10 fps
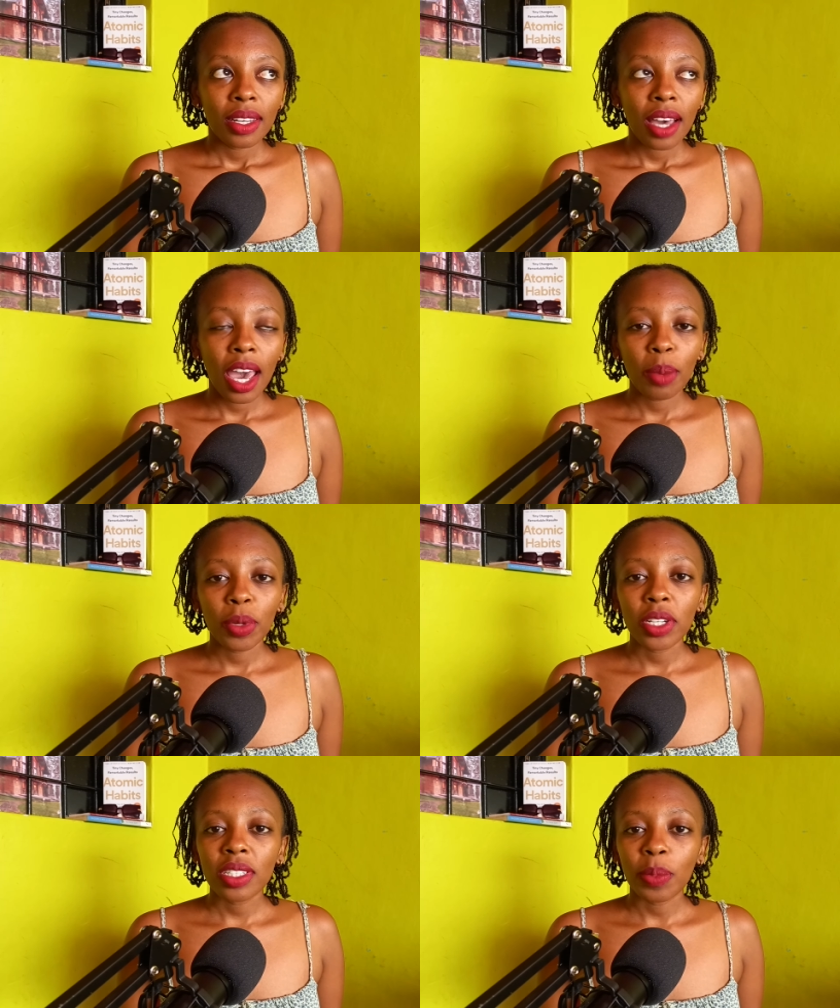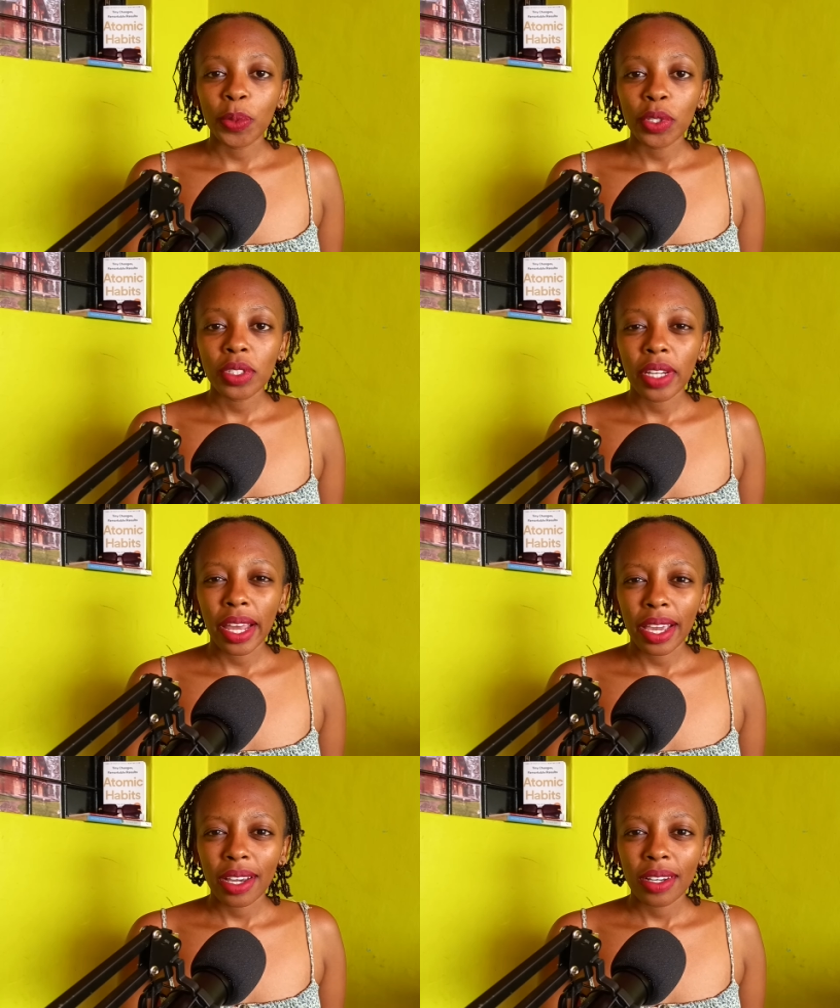I'm not supposed to
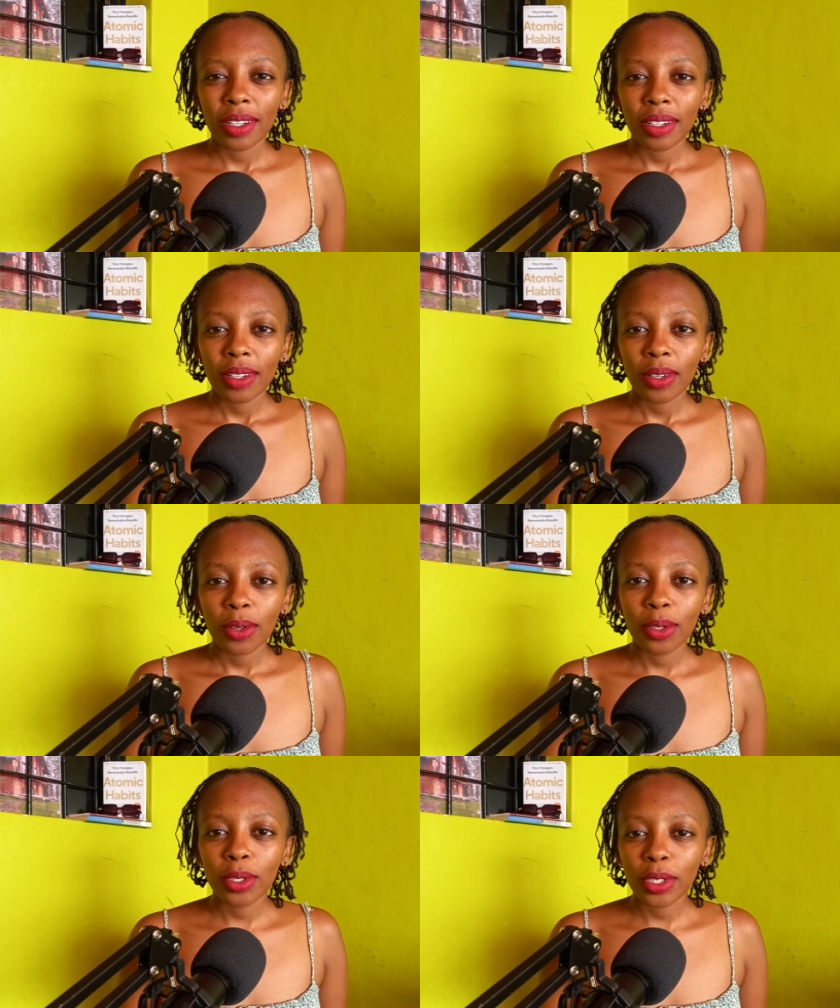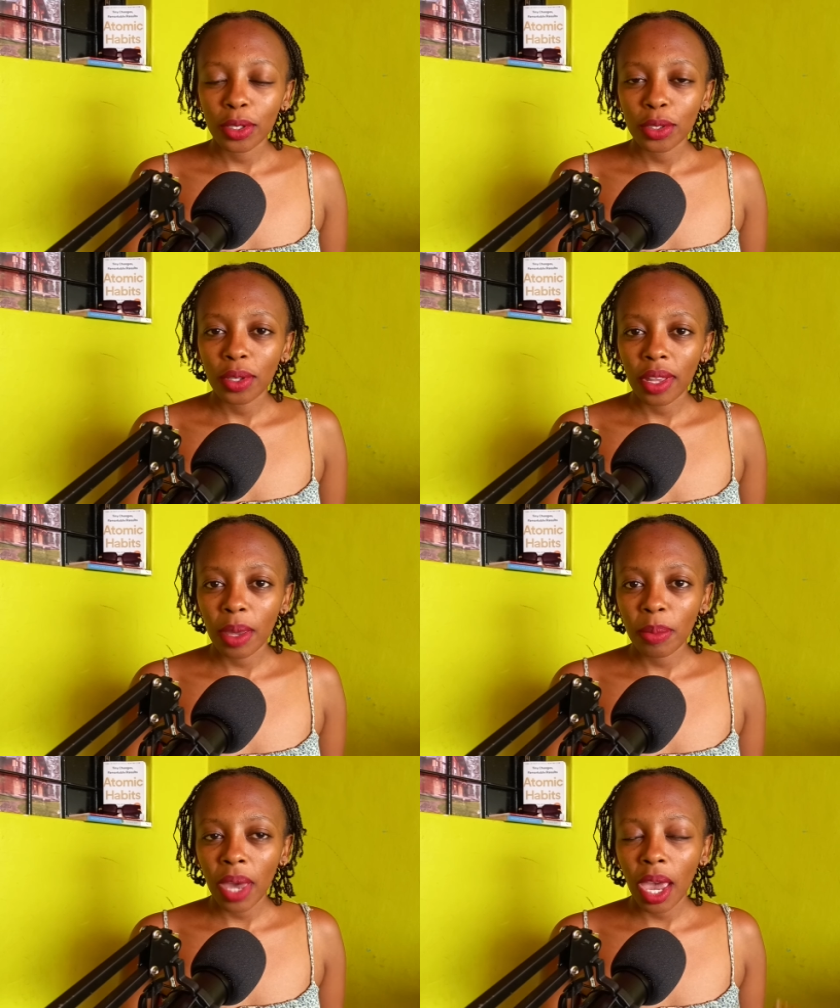like hold on to
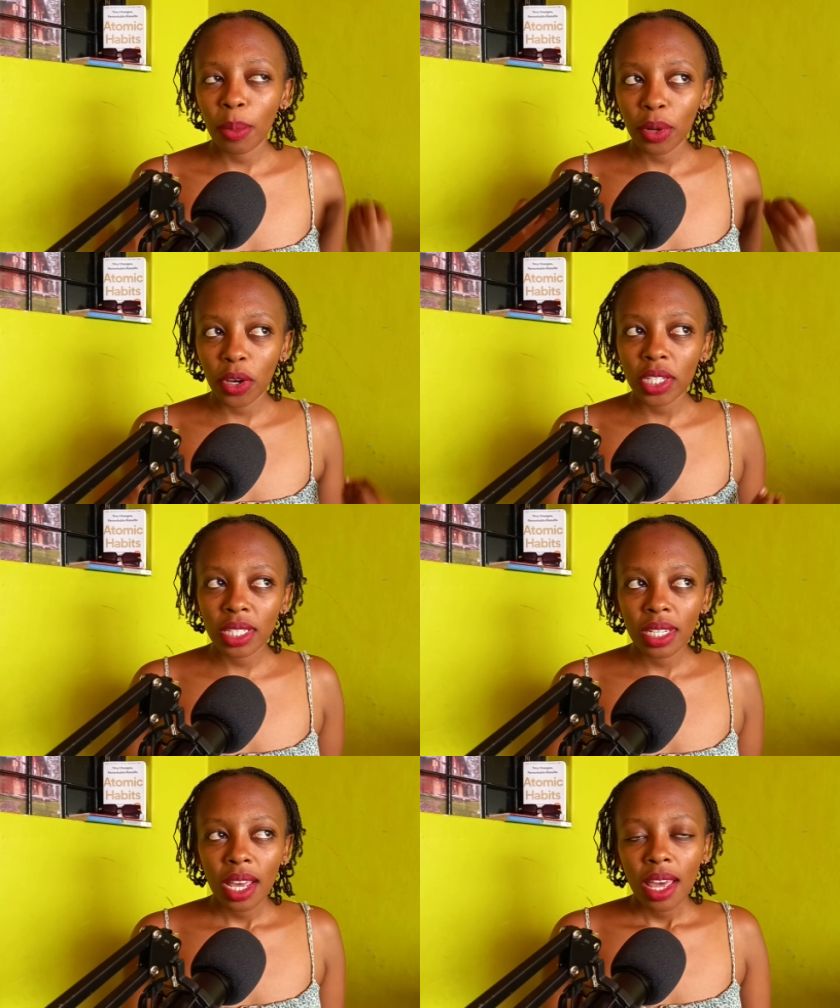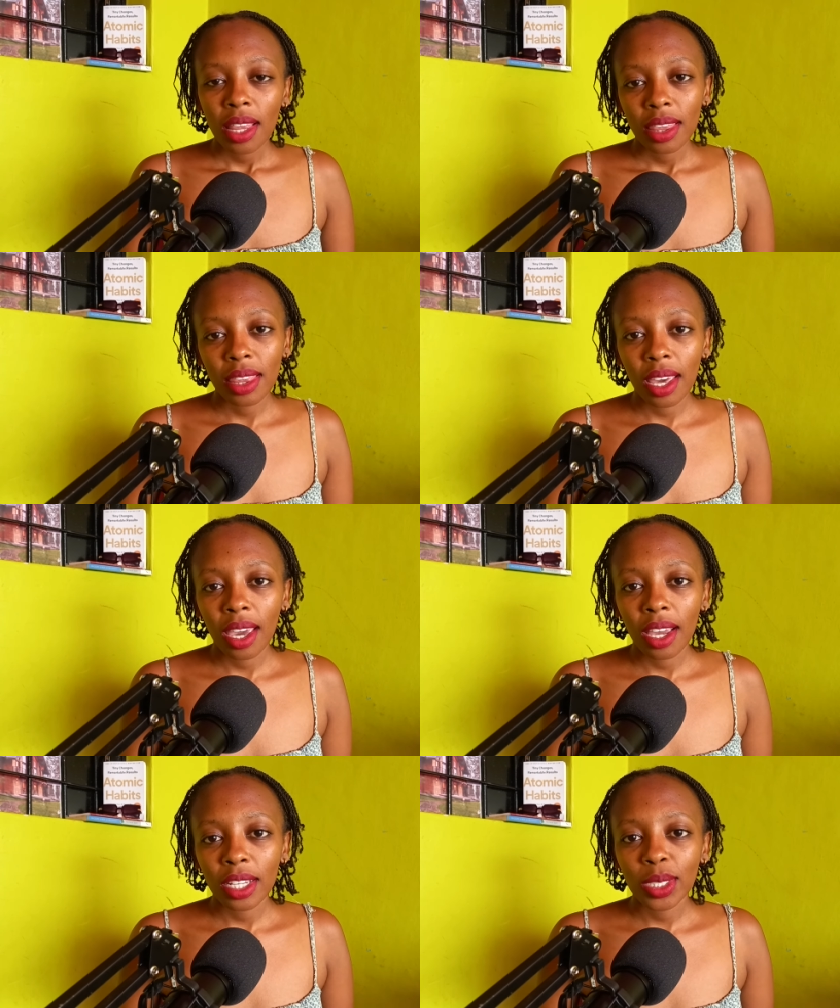them. I'm not
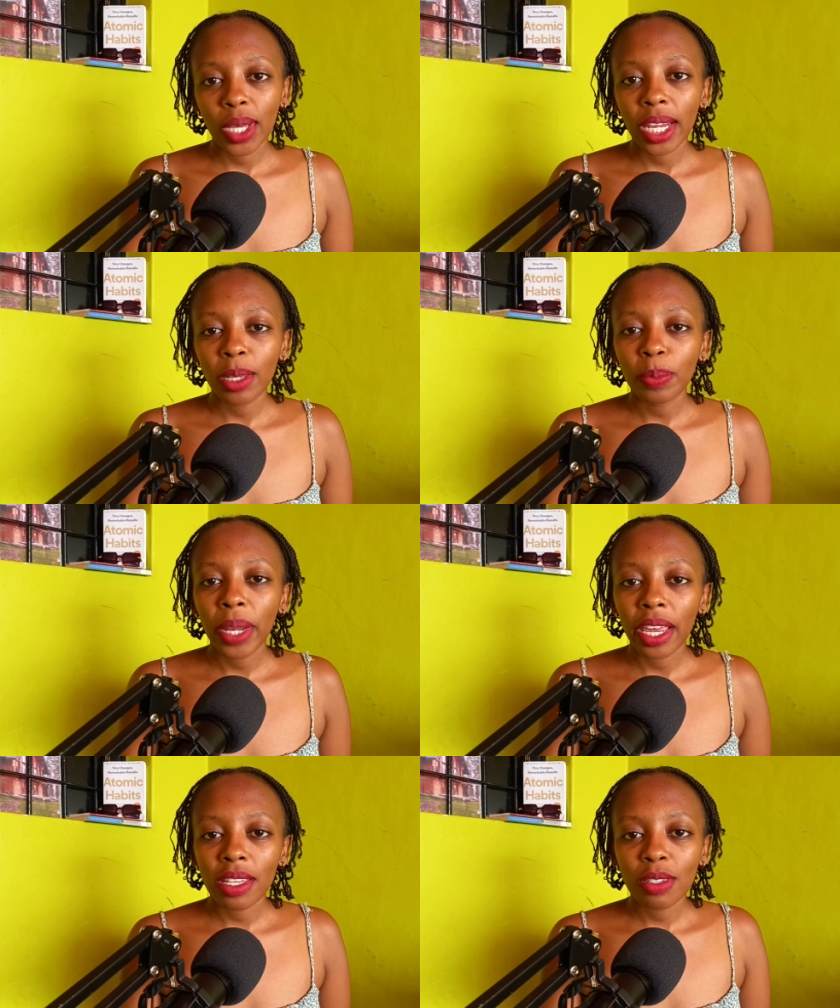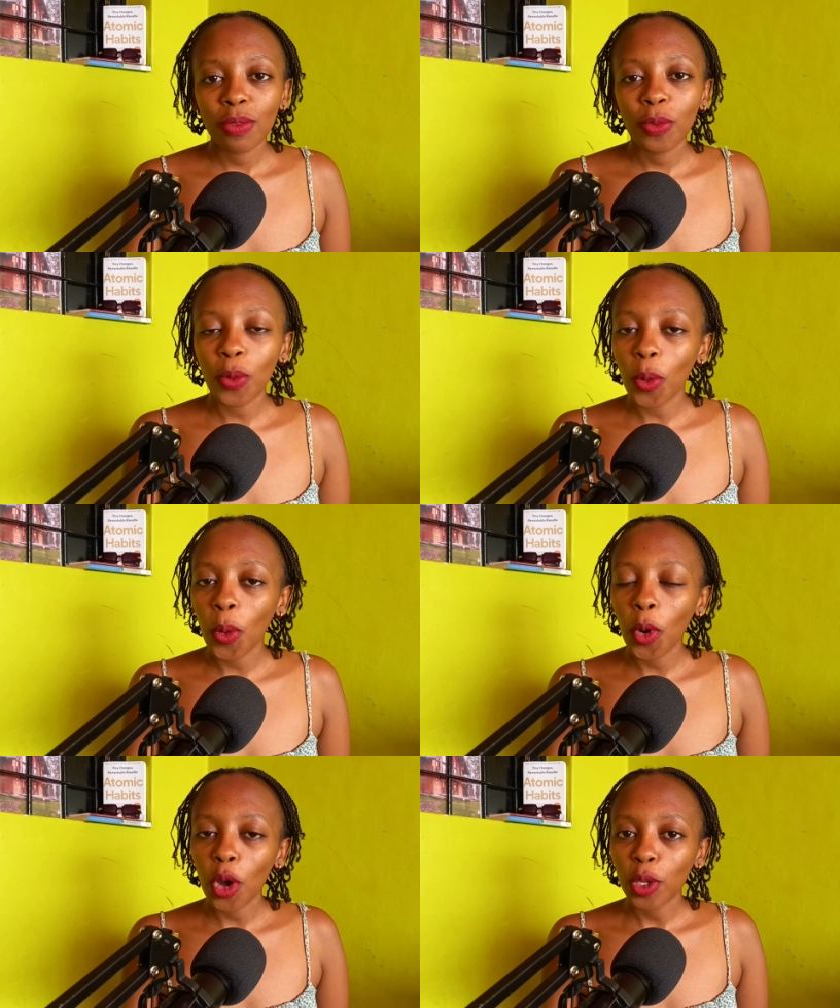the dwelling place
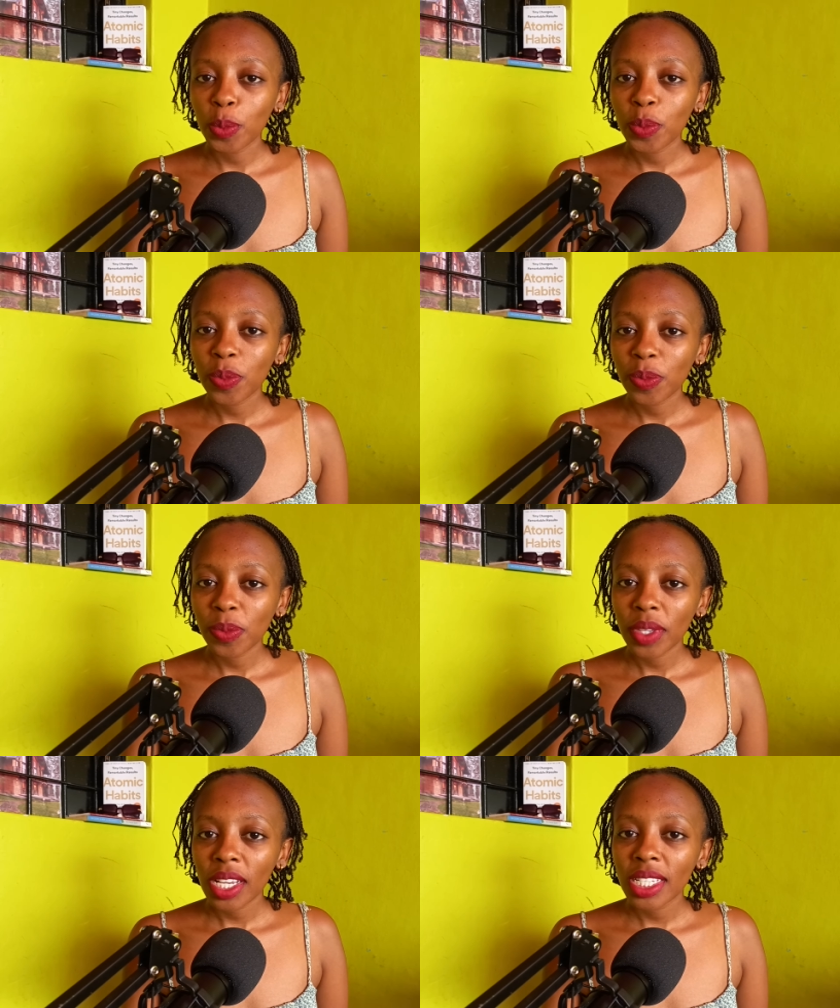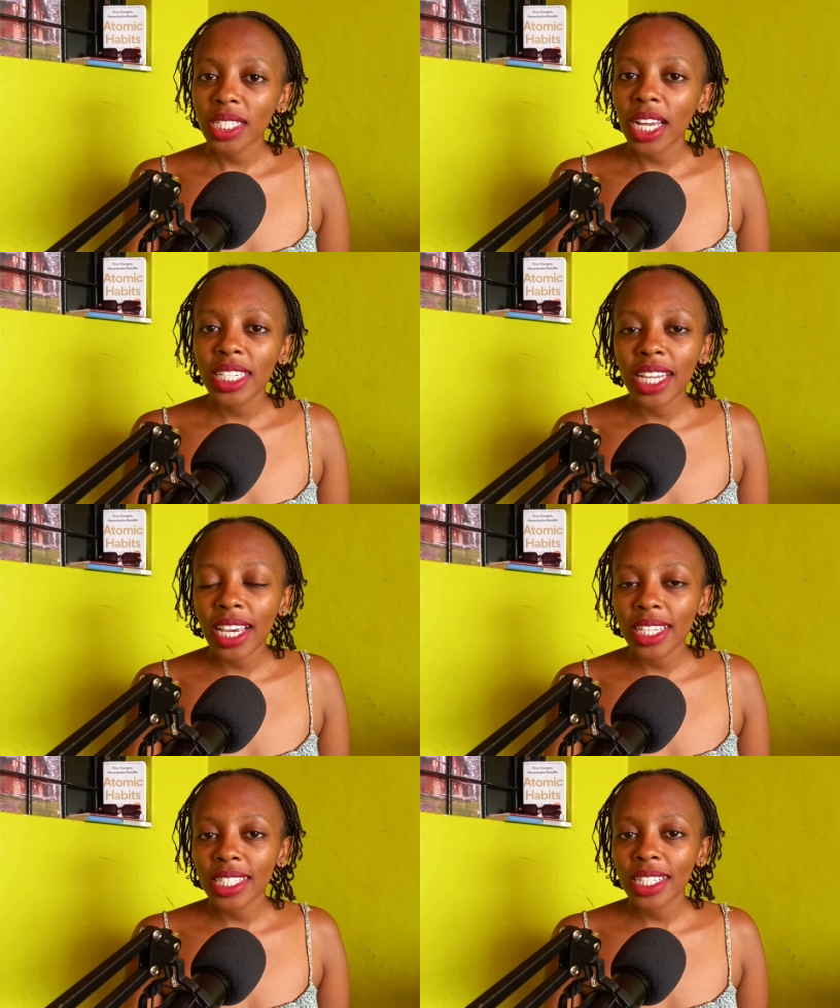for
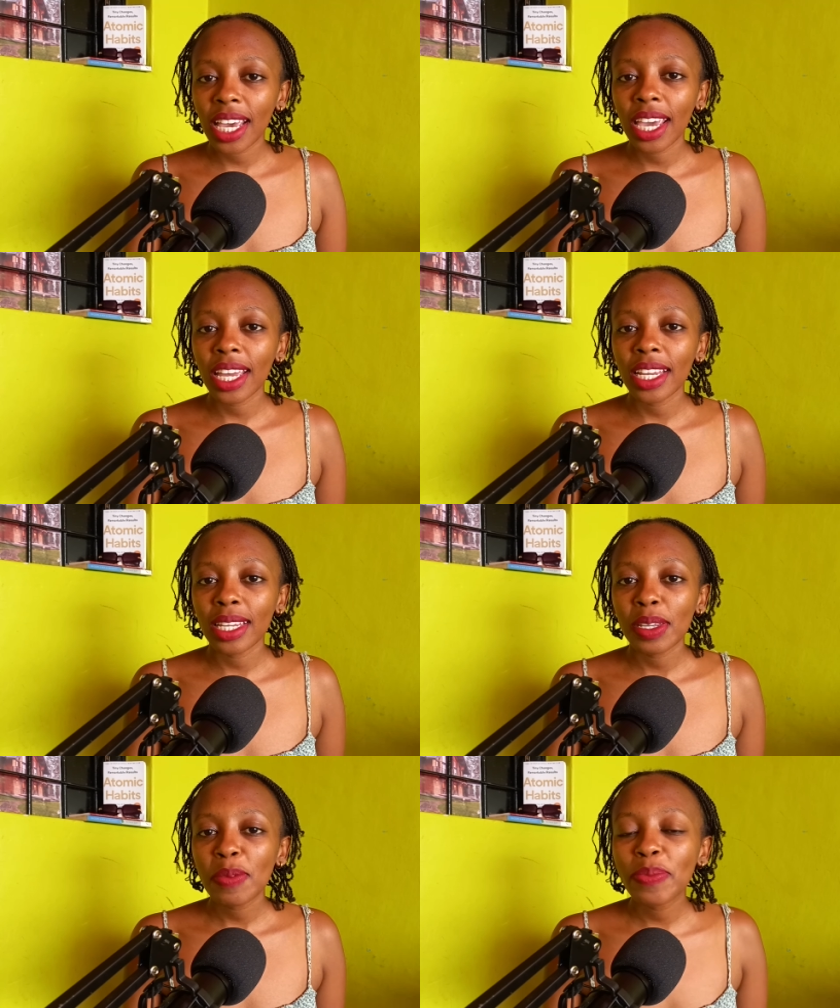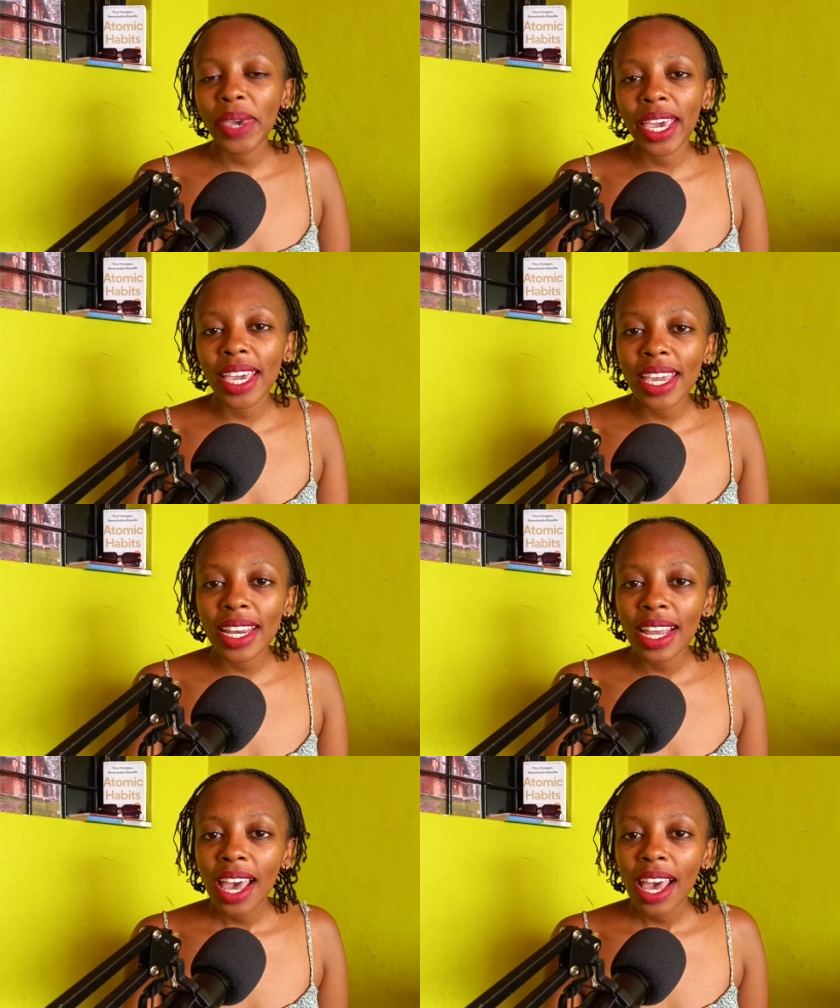sadness and pain.